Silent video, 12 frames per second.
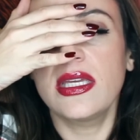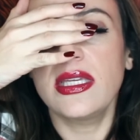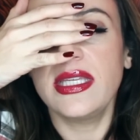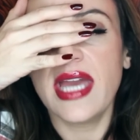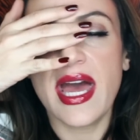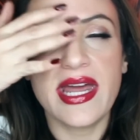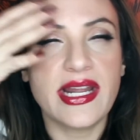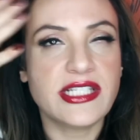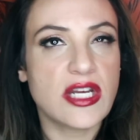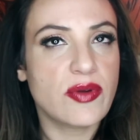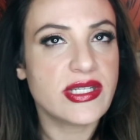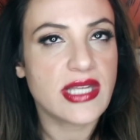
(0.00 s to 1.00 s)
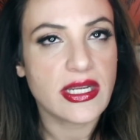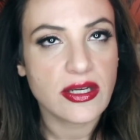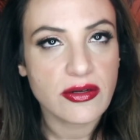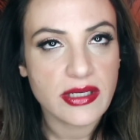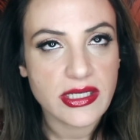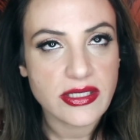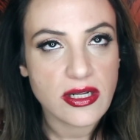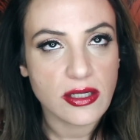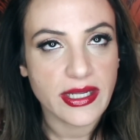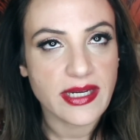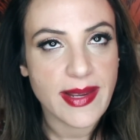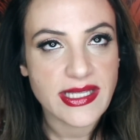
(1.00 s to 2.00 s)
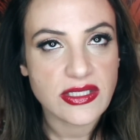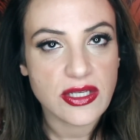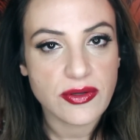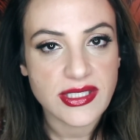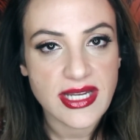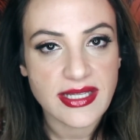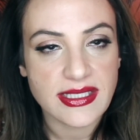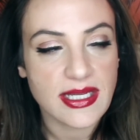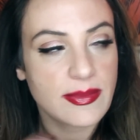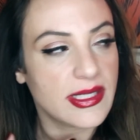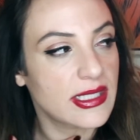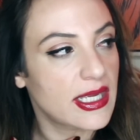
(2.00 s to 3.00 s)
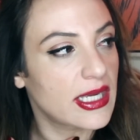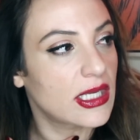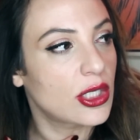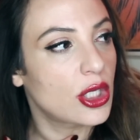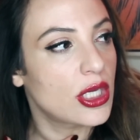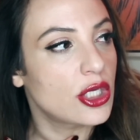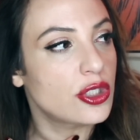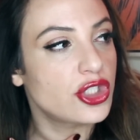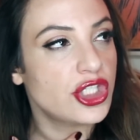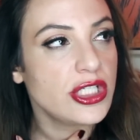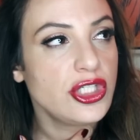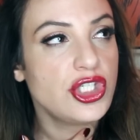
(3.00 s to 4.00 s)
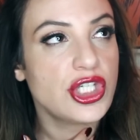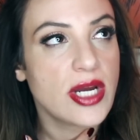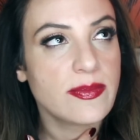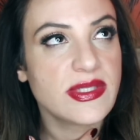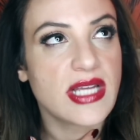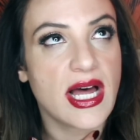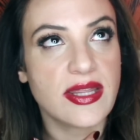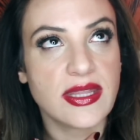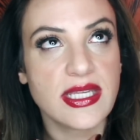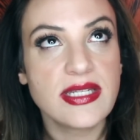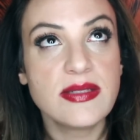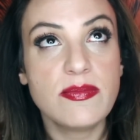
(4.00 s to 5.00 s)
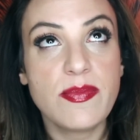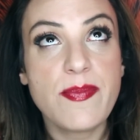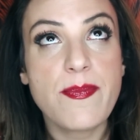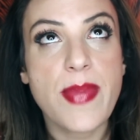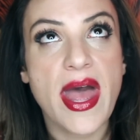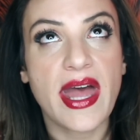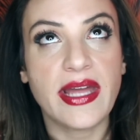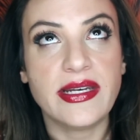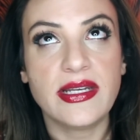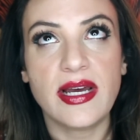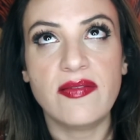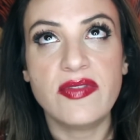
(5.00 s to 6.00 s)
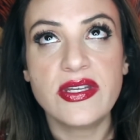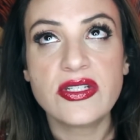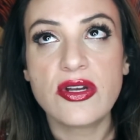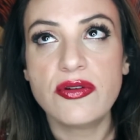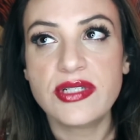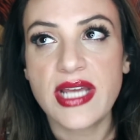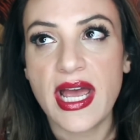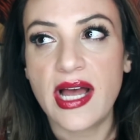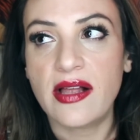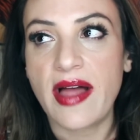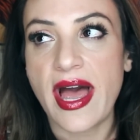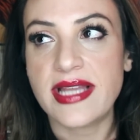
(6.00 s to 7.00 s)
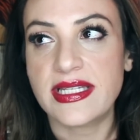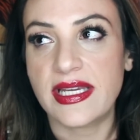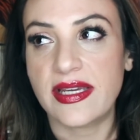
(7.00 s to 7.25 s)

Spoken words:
yeah, and it's always like you're an adult. It makes no sense. I mean, like, she jumps on this bed of this hotel as